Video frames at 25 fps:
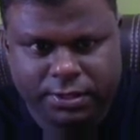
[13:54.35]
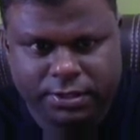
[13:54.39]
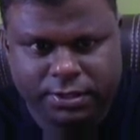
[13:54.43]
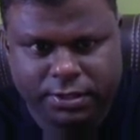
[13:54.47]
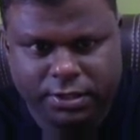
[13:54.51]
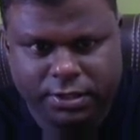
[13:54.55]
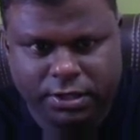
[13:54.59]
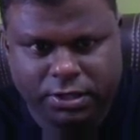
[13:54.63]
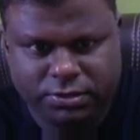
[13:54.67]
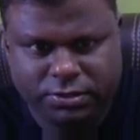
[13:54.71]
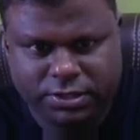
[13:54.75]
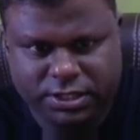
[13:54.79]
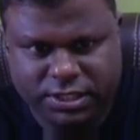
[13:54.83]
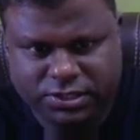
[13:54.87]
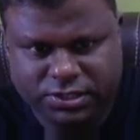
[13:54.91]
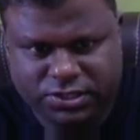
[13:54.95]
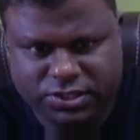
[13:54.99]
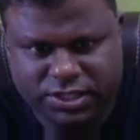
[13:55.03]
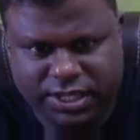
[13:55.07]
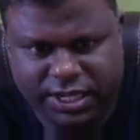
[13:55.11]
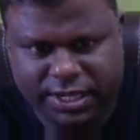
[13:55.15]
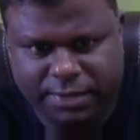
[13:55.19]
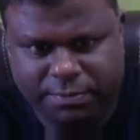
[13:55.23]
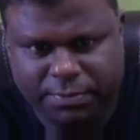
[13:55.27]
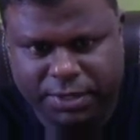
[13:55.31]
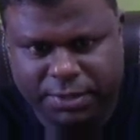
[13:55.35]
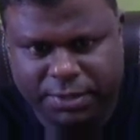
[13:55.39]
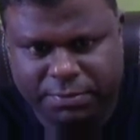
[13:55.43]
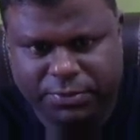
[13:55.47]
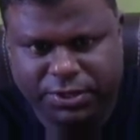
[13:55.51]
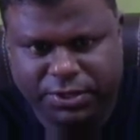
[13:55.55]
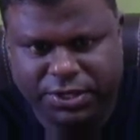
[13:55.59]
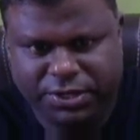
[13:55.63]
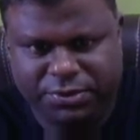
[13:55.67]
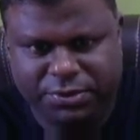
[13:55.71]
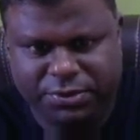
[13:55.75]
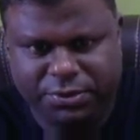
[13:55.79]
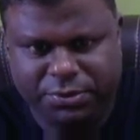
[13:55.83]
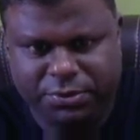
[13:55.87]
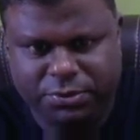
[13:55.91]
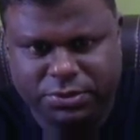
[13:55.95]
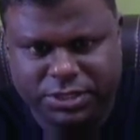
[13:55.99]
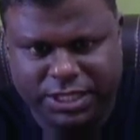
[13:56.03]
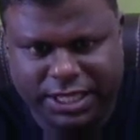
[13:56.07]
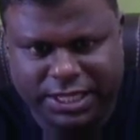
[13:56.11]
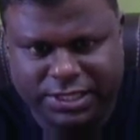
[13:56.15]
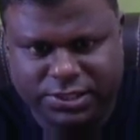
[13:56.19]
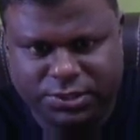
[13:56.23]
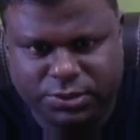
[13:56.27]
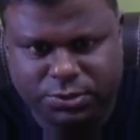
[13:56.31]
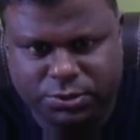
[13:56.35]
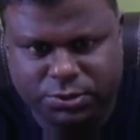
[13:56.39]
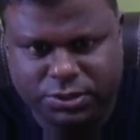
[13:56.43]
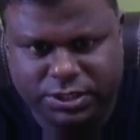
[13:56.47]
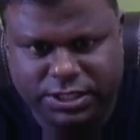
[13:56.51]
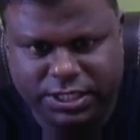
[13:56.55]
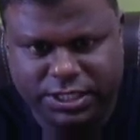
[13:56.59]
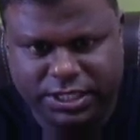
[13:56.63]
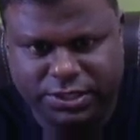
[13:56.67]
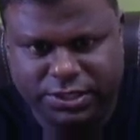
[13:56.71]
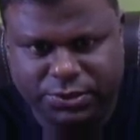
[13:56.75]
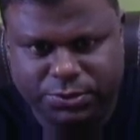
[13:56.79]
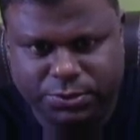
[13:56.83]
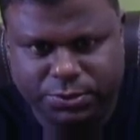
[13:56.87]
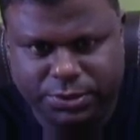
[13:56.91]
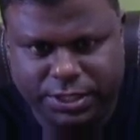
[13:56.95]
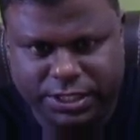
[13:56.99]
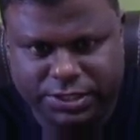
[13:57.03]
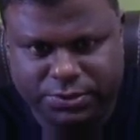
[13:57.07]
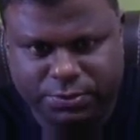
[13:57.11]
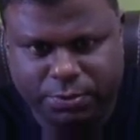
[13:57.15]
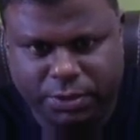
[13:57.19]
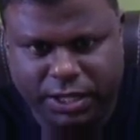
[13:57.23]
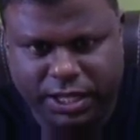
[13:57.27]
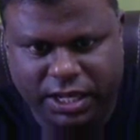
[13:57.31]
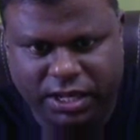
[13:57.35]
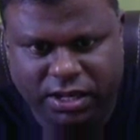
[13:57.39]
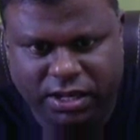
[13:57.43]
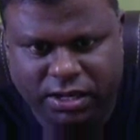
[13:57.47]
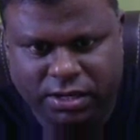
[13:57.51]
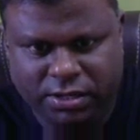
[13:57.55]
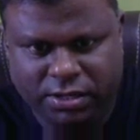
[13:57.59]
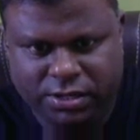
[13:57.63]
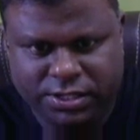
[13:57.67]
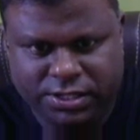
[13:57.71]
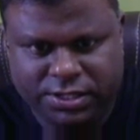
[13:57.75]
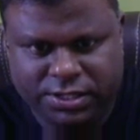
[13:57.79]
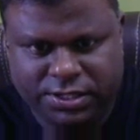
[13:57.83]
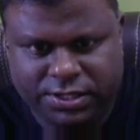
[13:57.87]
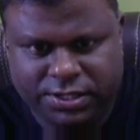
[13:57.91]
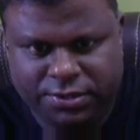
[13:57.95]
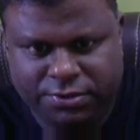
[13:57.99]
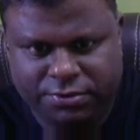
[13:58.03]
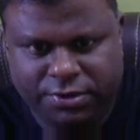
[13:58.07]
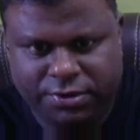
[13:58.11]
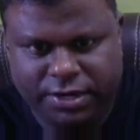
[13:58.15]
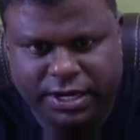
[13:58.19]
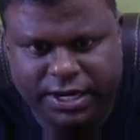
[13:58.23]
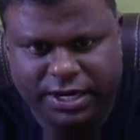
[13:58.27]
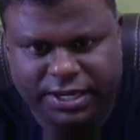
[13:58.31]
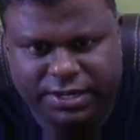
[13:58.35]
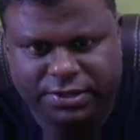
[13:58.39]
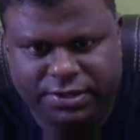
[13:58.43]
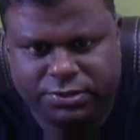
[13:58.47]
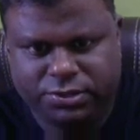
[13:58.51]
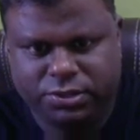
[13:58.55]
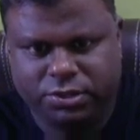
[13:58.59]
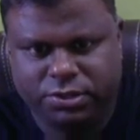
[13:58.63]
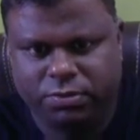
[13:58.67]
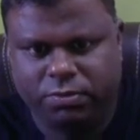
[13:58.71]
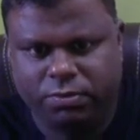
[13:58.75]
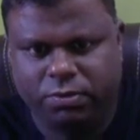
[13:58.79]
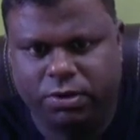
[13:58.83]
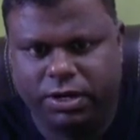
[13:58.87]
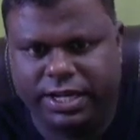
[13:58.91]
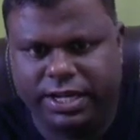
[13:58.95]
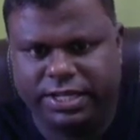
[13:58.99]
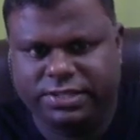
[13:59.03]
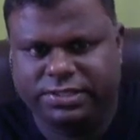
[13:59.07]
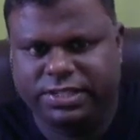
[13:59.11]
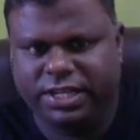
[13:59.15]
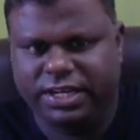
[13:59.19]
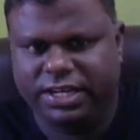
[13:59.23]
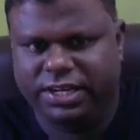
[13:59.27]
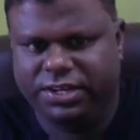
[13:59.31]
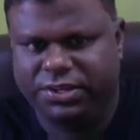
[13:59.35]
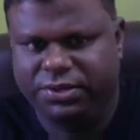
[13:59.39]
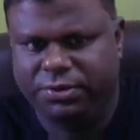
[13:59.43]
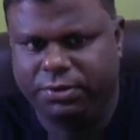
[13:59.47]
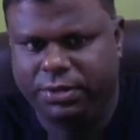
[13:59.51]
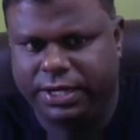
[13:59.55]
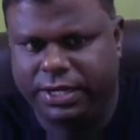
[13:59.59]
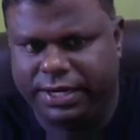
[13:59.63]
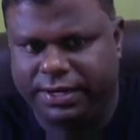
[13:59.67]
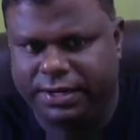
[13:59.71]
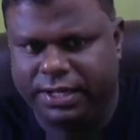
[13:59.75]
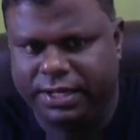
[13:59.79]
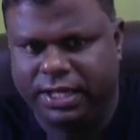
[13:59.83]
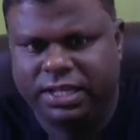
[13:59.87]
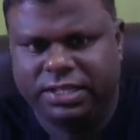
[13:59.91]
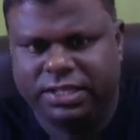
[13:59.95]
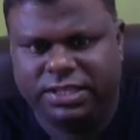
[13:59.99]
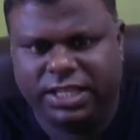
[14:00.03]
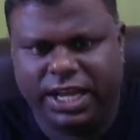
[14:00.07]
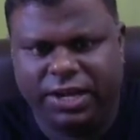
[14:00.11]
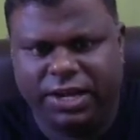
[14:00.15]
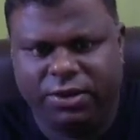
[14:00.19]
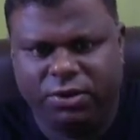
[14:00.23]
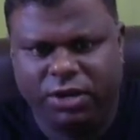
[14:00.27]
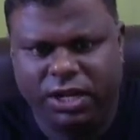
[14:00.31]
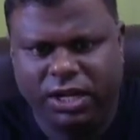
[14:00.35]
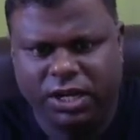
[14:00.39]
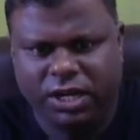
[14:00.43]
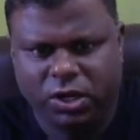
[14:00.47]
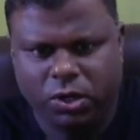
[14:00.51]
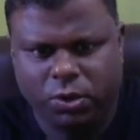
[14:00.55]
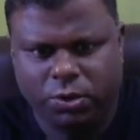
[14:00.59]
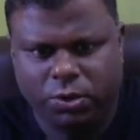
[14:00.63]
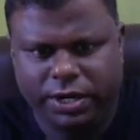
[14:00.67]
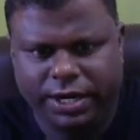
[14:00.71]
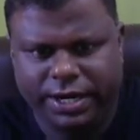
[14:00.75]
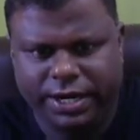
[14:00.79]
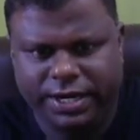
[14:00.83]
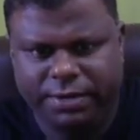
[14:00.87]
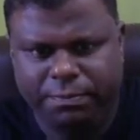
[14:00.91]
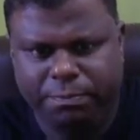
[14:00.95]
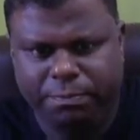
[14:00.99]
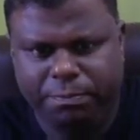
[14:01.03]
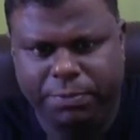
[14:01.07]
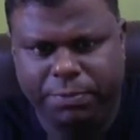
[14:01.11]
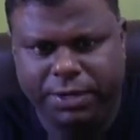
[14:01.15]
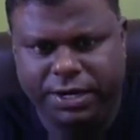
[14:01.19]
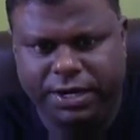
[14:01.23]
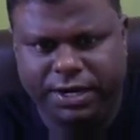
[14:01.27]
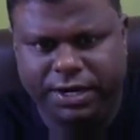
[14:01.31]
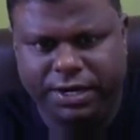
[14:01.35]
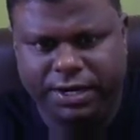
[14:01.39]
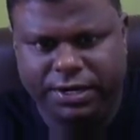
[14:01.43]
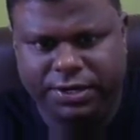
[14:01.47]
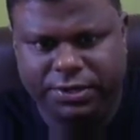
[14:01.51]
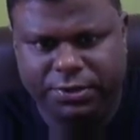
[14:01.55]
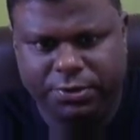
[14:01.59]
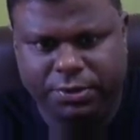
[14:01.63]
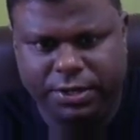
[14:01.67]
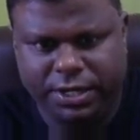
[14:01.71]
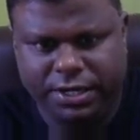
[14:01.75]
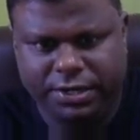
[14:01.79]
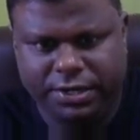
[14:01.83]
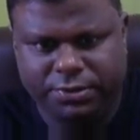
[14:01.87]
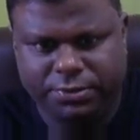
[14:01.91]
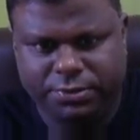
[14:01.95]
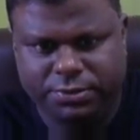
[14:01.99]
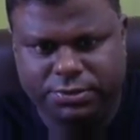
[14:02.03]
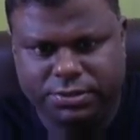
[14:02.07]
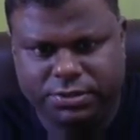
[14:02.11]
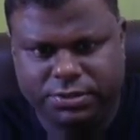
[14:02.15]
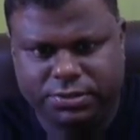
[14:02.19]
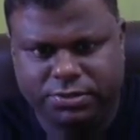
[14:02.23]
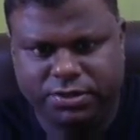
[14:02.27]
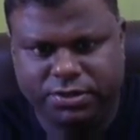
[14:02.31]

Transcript: Now this time I'm going to use SOCl2 as well, right? So what exactly you get? Thionyl chloride pyridine you can use,